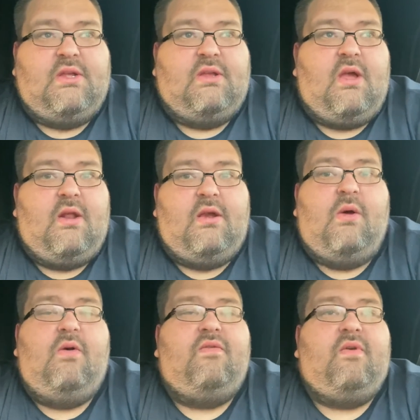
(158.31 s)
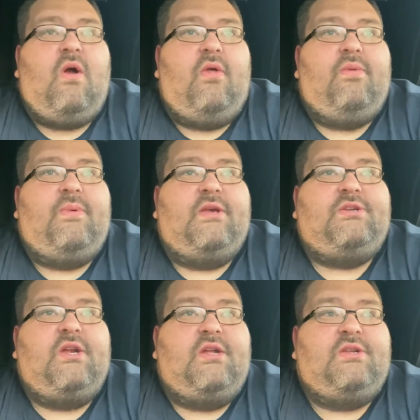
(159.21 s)
and kind of go over all the big
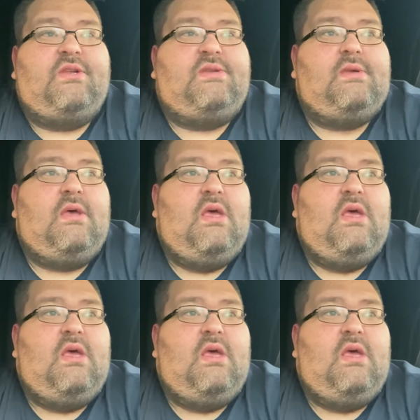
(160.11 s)
changes